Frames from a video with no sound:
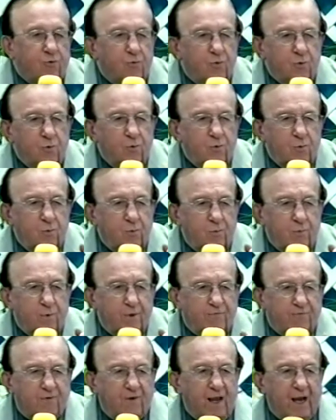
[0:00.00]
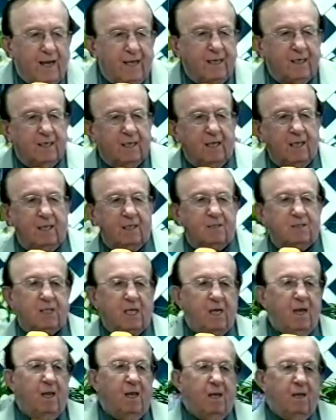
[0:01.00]
and get her through with
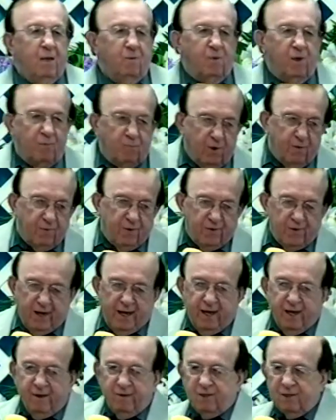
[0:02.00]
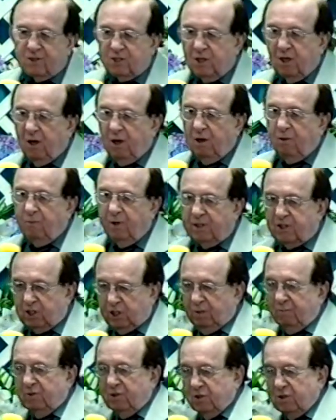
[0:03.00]
flying colors. When we were
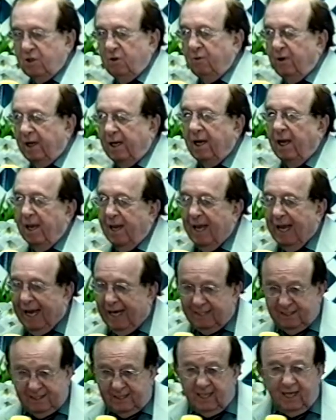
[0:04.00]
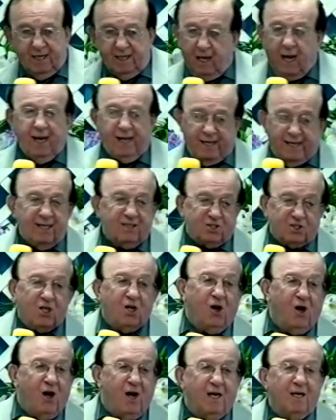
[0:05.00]
there and saw what she was doing, I
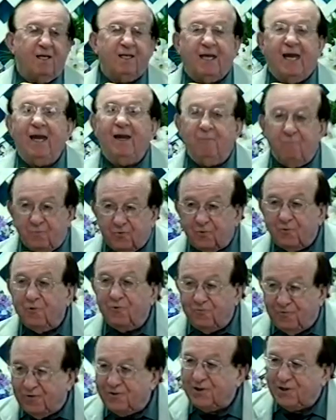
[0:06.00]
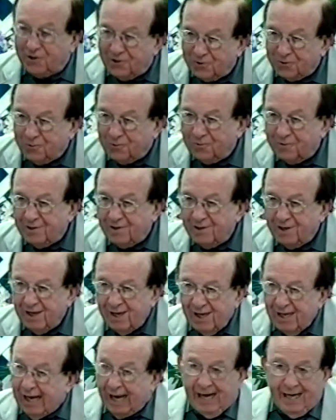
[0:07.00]
said, I guess God came through
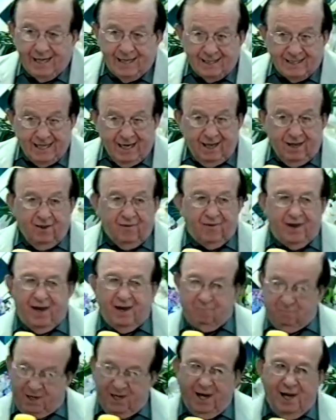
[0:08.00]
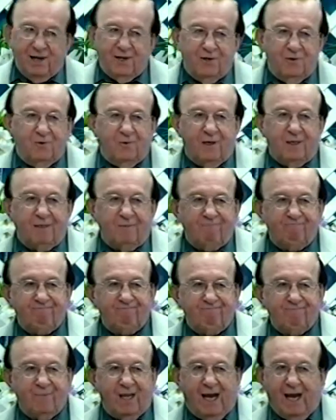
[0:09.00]
for you. I didn't tell her that,
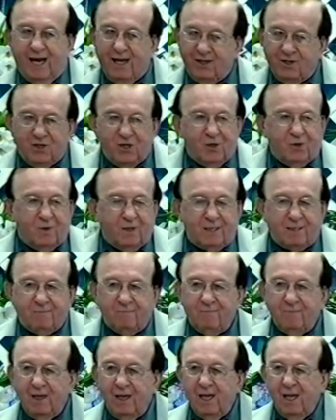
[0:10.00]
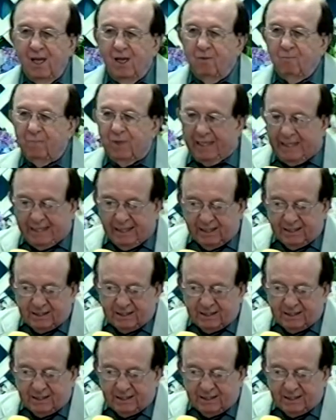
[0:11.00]
but I knew it. I knew it